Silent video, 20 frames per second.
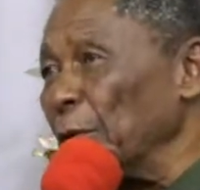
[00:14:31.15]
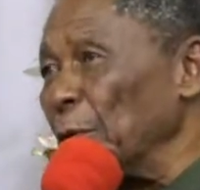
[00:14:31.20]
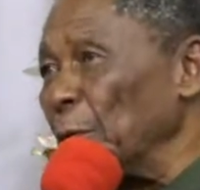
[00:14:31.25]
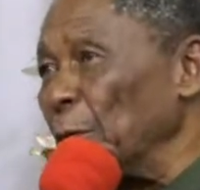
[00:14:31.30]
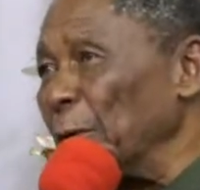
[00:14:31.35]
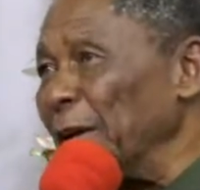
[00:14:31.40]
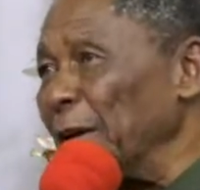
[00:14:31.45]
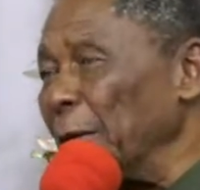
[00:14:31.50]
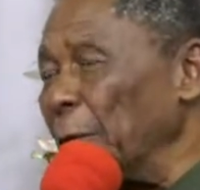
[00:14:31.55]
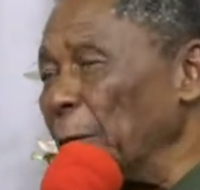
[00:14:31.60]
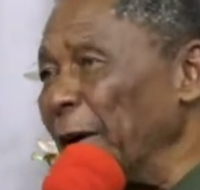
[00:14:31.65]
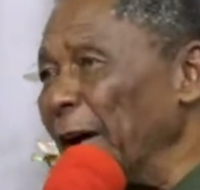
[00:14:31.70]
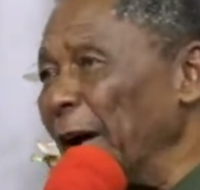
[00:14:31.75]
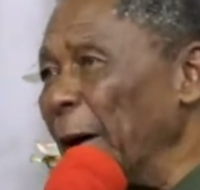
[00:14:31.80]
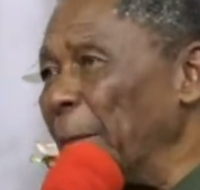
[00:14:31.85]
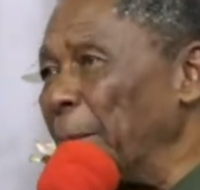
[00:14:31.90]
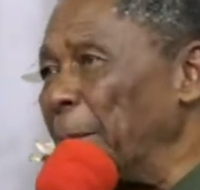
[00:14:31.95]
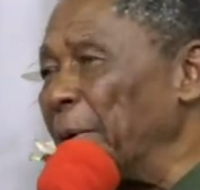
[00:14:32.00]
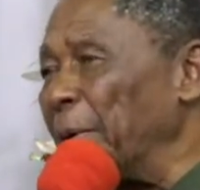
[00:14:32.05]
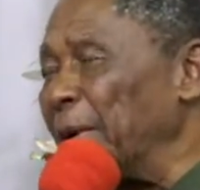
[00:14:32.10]
we
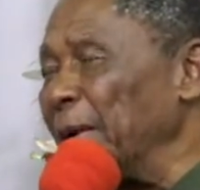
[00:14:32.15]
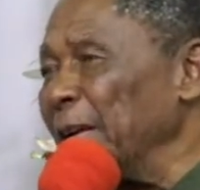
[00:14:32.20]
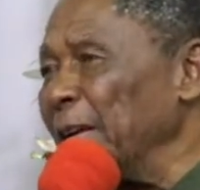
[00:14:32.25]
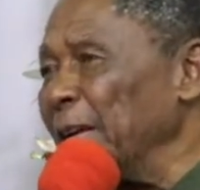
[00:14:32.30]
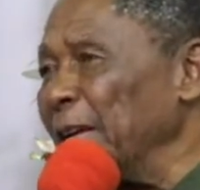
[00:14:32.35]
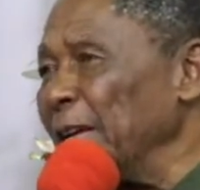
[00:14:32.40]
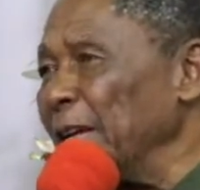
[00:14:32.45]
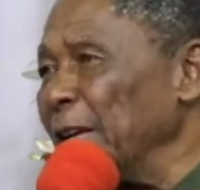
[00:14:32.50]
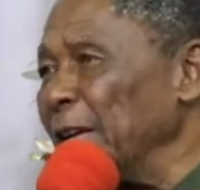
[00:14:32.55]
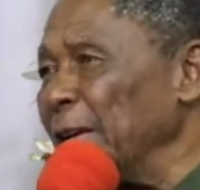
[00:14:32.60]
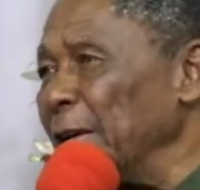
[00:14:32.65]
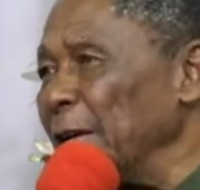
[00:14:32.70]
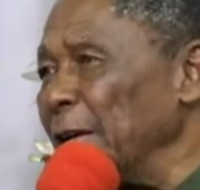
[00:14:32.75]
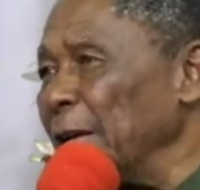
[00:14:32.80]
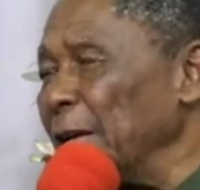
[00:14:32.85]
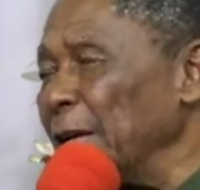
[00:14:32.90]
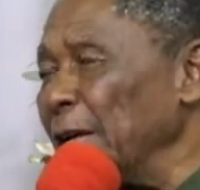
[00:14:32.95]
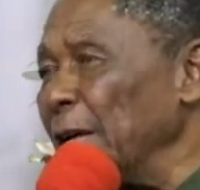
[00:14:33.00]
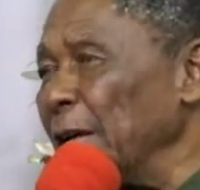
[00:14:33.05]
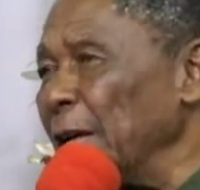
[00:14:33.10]
are bringing
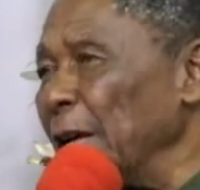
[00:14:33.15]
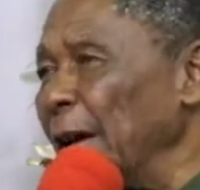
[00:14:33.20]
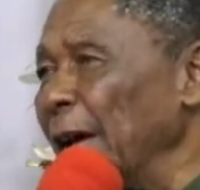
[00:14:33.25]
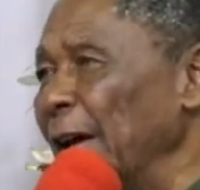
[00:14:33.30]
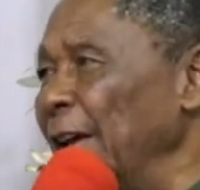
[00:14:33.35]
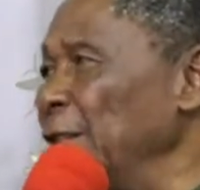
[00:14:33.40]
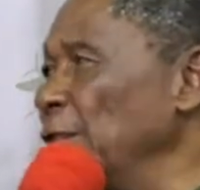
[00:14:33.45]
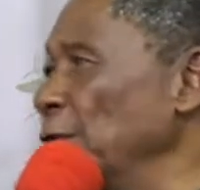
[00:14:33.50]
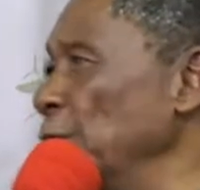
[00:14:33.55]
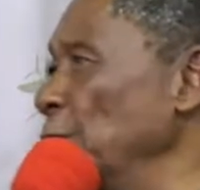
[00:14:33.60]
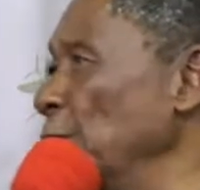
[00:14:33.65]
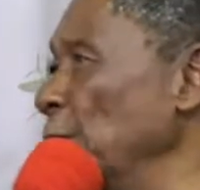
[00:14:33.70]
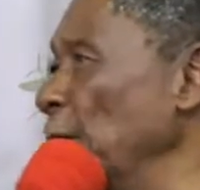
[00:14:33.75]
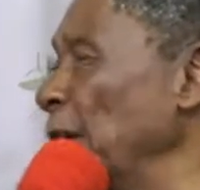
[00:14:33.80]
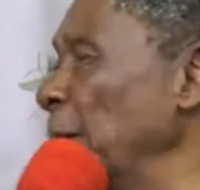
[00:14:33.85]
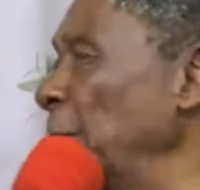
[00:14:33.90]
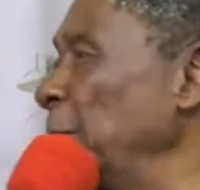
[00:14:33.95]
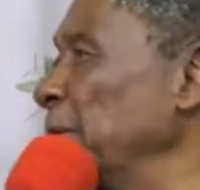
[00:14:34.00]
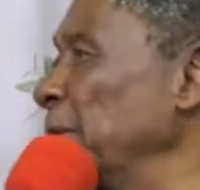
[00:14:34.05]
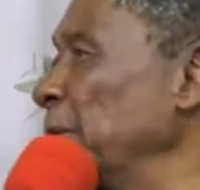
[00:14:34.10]
a new
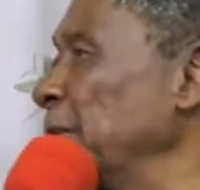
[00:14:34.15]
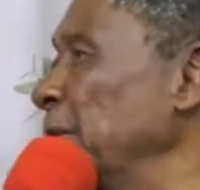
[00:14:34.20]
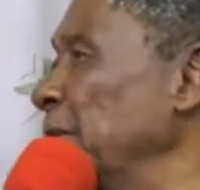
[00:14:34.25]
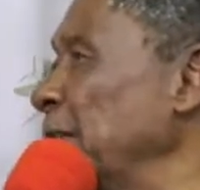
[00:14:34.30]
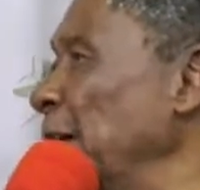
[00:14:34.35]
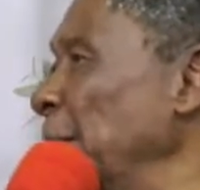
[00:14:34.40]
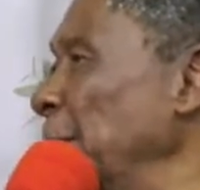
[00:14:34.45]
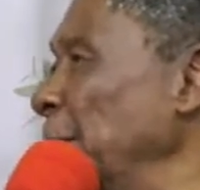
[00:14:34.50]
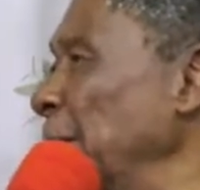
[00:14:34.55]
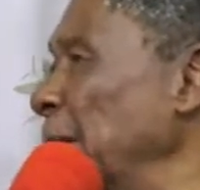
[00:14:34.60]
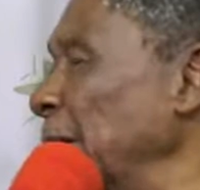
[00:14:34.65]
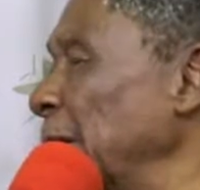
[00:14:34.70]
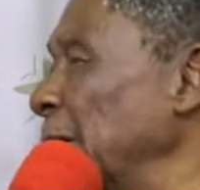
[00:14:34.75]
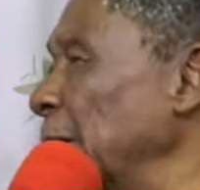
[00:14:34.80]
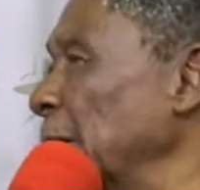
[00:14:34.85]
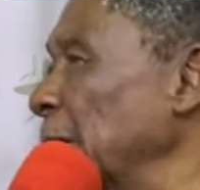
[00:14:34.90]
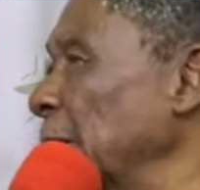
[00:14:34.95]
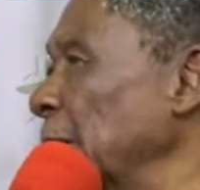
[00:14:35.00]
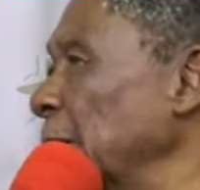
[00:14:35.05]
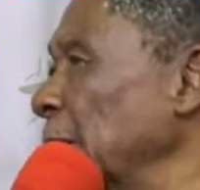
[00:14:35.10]
epistemic
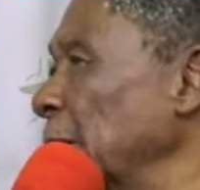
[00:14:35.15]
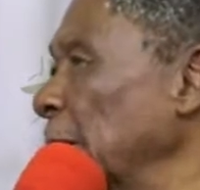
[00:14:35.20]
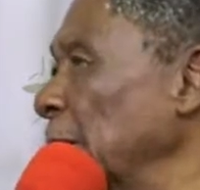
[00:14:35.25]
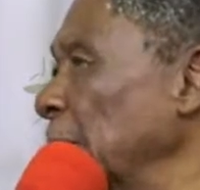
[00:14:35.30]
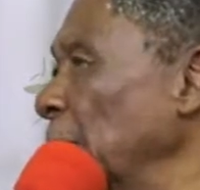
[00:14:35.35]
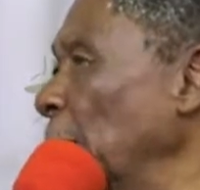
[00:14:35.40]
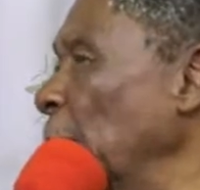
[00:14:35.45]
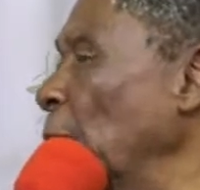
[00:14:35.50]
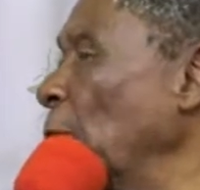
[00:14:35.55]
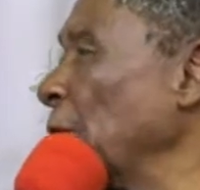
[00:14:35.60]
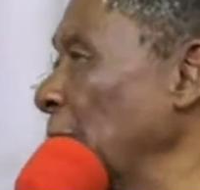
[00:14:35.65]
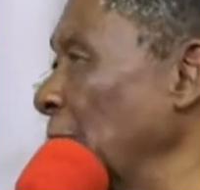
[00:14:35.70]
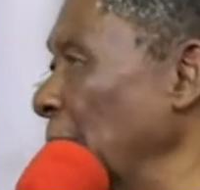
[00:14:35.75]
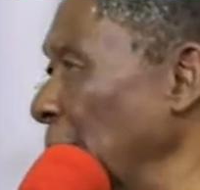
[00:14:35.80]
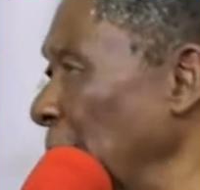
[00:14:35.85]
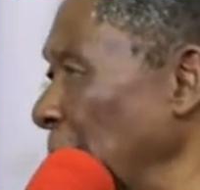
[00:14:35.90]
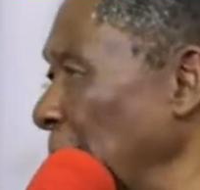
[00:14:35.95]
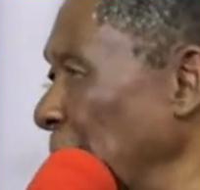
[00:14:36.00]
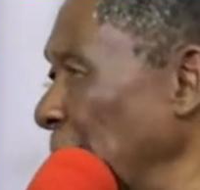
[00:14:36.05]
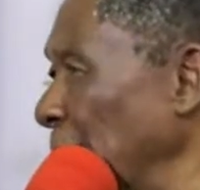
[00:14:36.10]
model
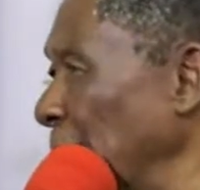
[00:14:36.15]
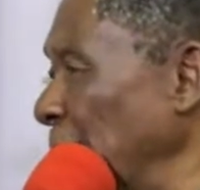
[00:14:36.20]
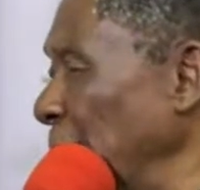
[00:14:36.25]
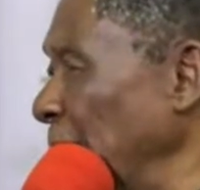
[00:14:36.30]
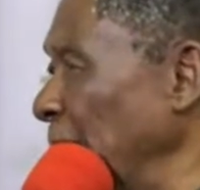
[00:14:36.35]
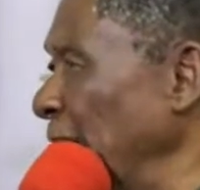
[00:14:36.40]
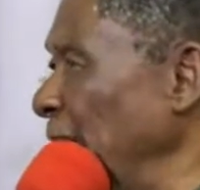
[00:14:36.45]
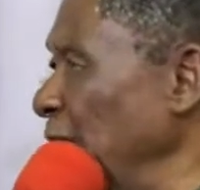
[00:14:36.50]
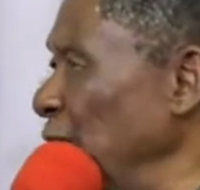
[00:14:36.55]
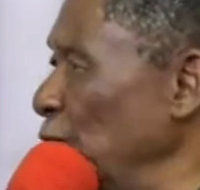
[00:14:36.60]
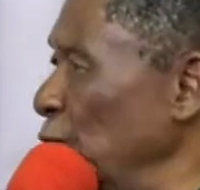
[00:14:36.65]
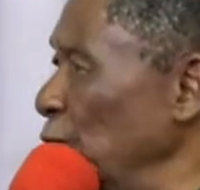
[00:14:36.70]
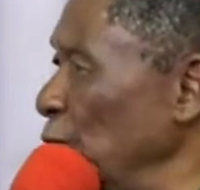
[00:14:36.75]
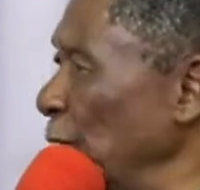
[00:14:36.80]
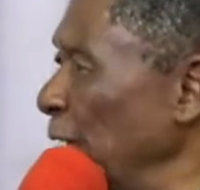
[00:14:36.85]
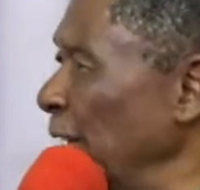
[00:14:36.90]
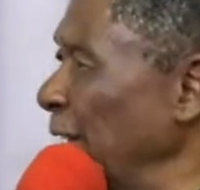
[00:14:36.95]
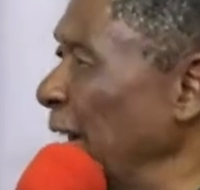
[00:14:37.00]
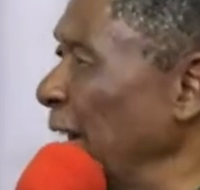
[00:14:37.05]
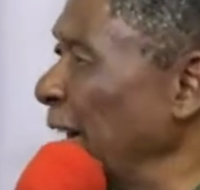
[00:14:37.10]
into
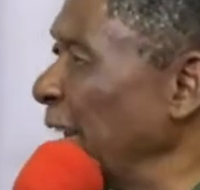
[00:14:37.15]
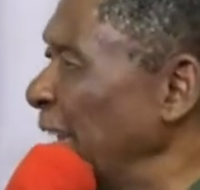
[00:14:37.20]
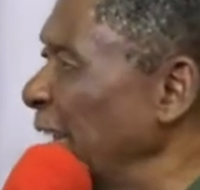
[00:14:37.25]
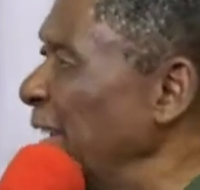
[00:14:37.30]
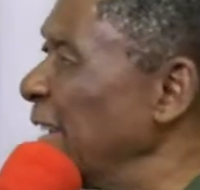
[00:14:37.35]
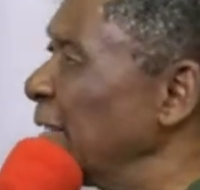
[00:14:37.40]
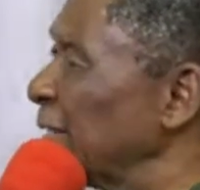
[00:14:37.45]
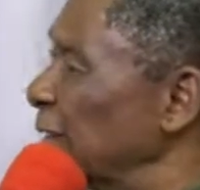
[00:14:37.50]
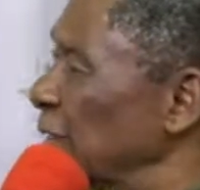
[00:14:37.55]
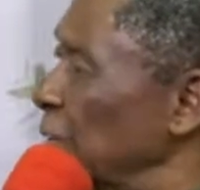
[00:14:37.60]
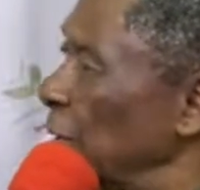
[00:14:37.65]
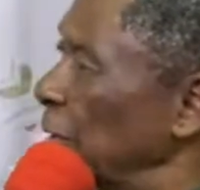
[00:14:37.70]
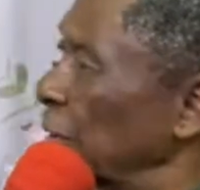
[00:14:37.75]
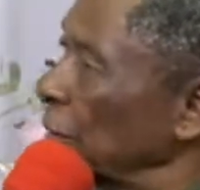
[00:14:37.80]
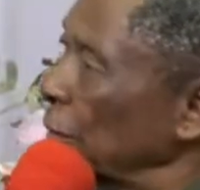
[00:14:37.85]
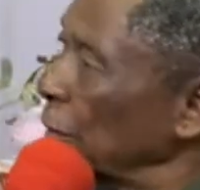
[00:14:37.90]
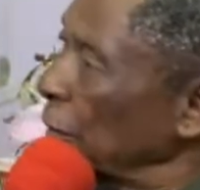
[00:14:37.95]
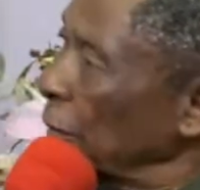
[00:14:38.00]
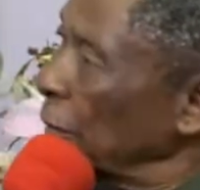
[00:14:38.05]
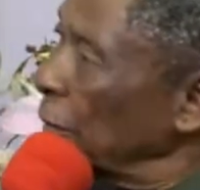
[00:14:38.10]
an archaic structure.